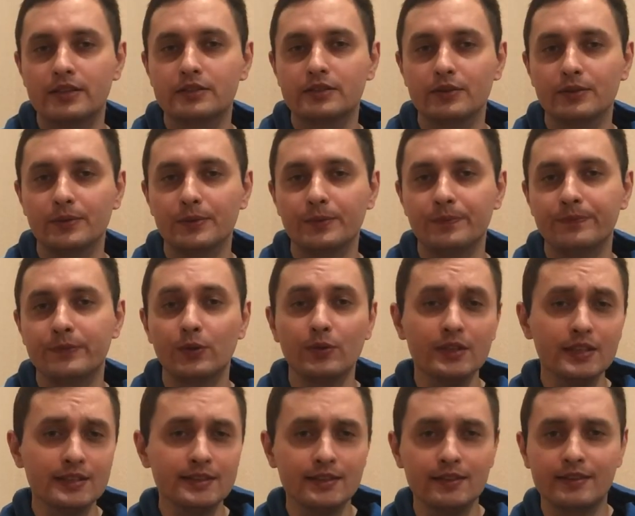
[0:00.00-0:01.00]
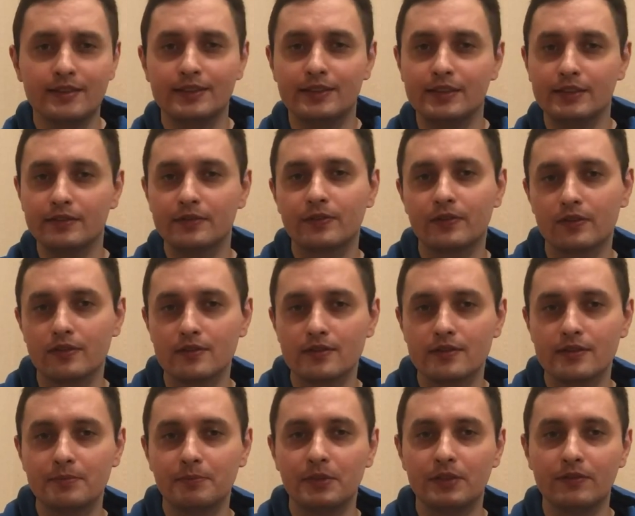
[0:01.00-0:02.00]
So, to understand the difference
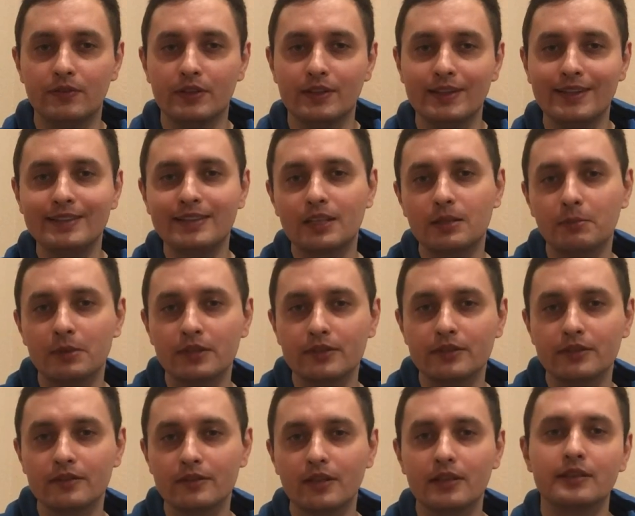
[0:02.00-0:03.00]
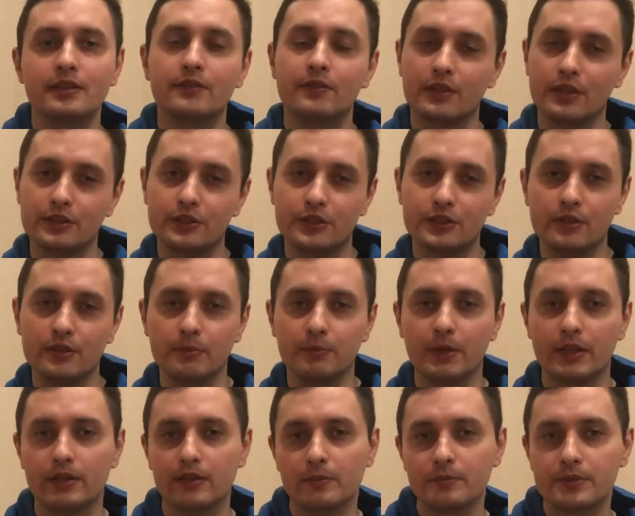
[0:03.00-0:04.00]
between incremental and differential
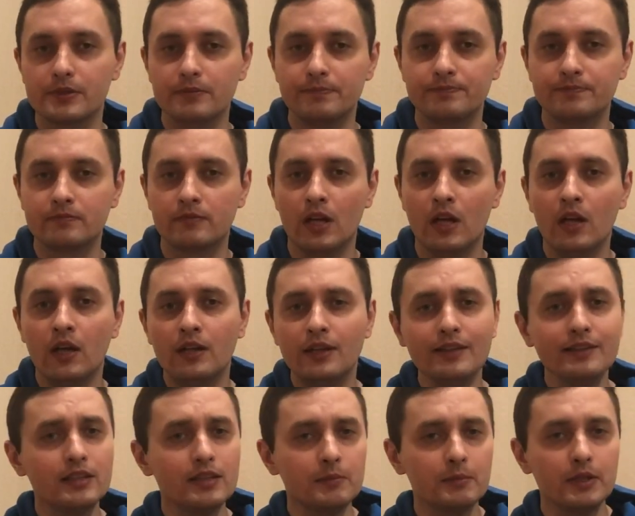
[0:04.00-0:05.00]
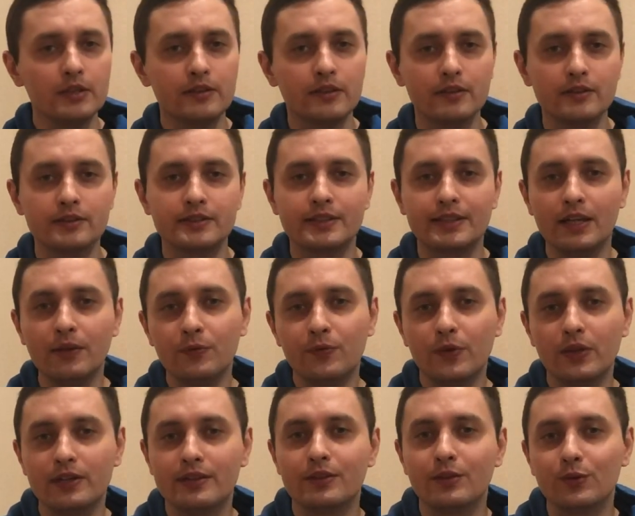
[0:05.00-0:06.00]
backups, incrementals
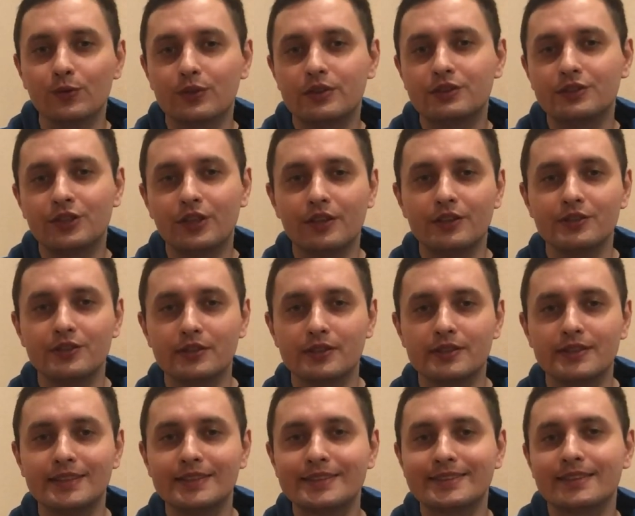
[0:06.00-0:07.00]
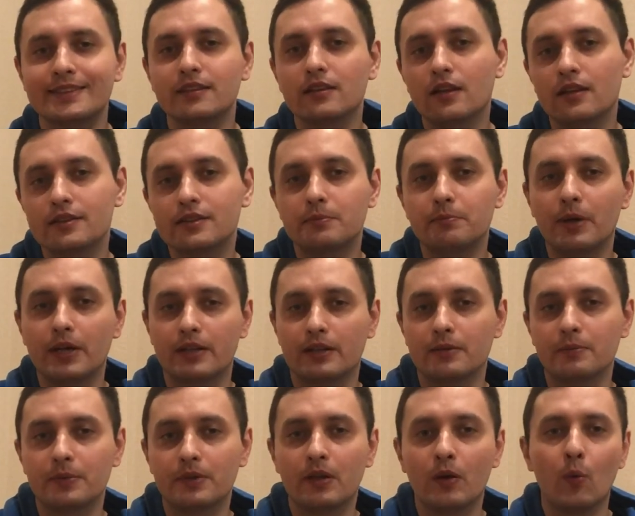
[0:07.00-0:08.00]
carefully note changes since the last
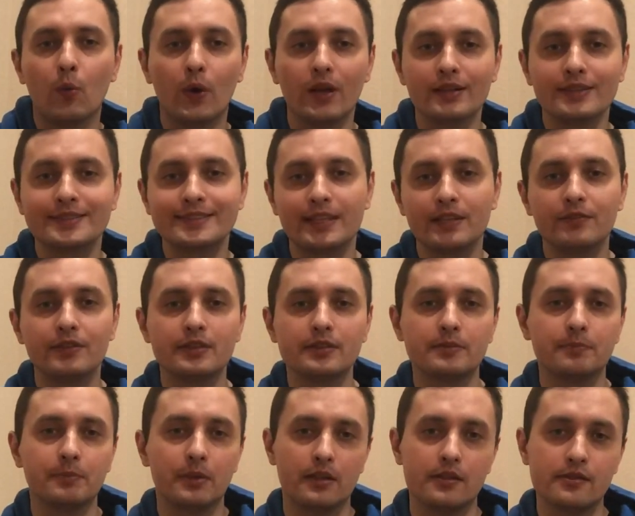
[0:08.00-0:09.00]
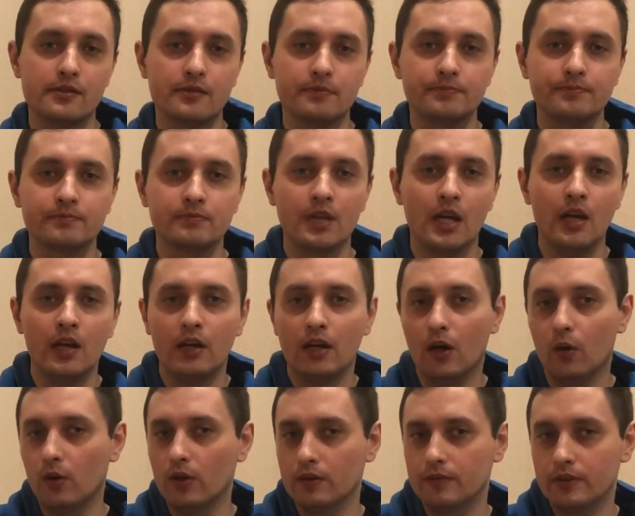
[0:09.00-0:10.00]
backup while saving space.
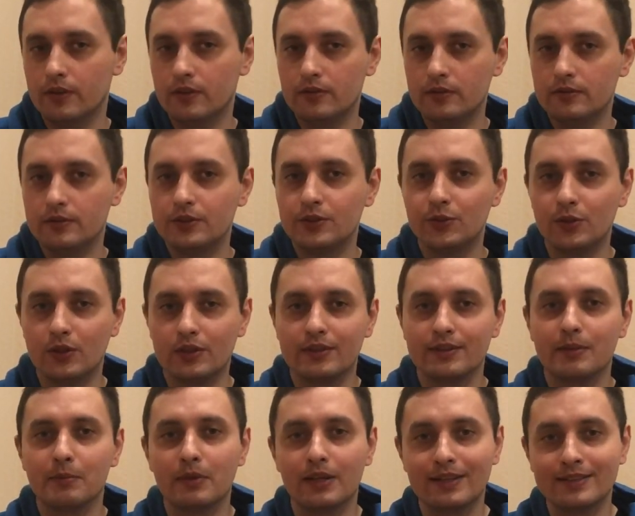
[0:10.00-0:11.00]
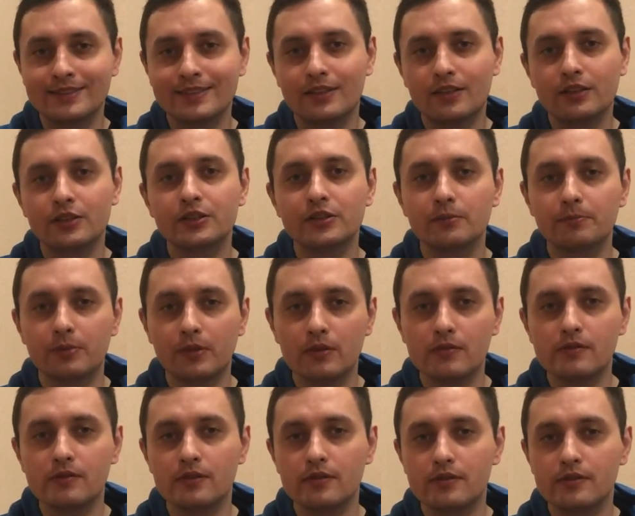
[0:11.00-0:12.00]
However, during restoration
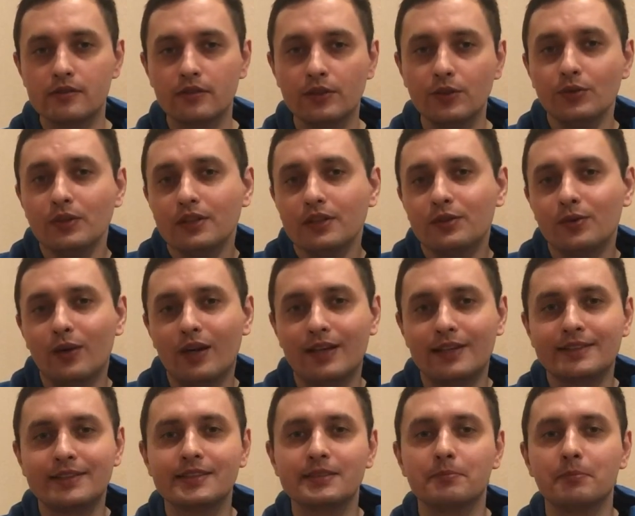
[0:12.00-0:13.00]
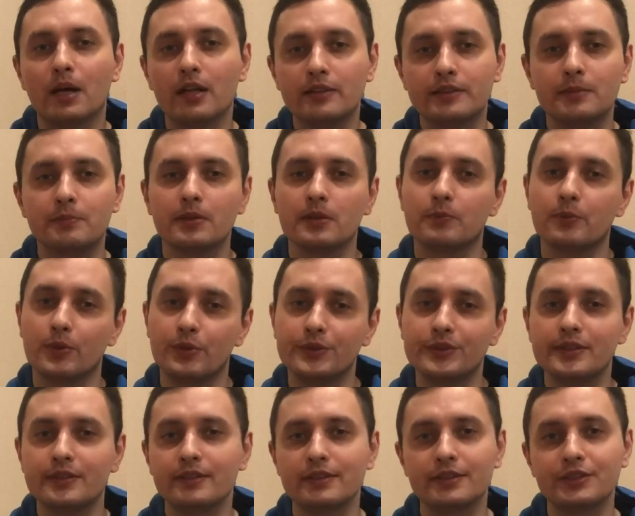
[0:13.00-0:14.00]
process, you need to access multiple
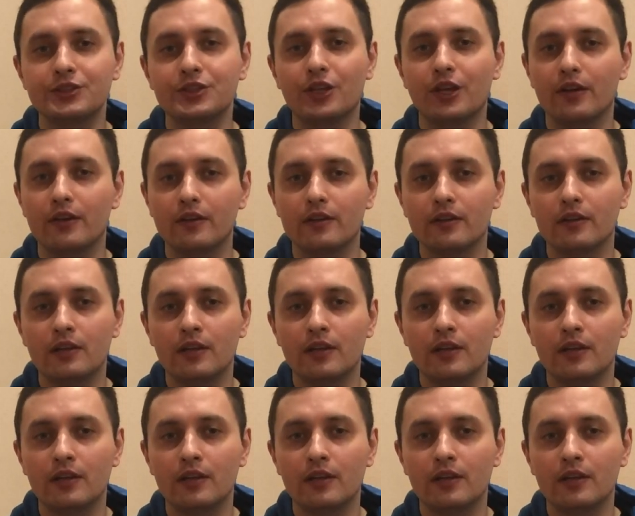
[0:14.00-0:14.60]
points in this chain,